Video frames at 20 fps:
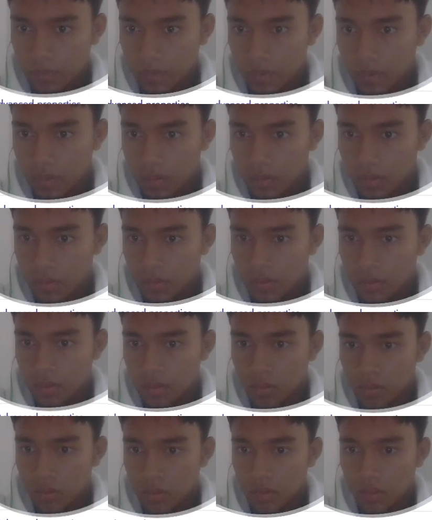
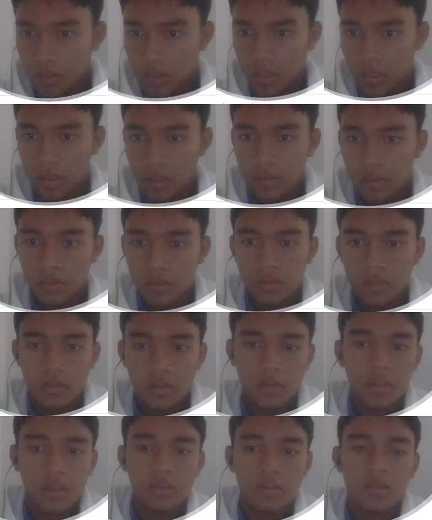And this
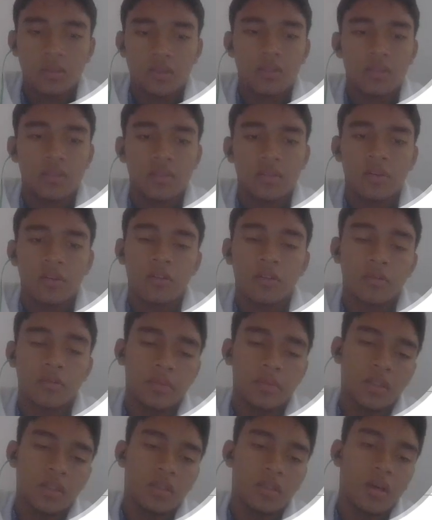text is going to
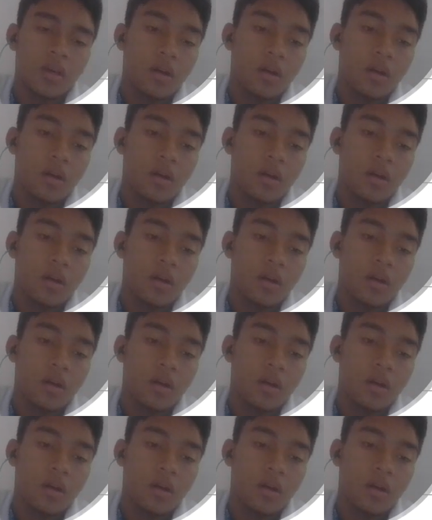be,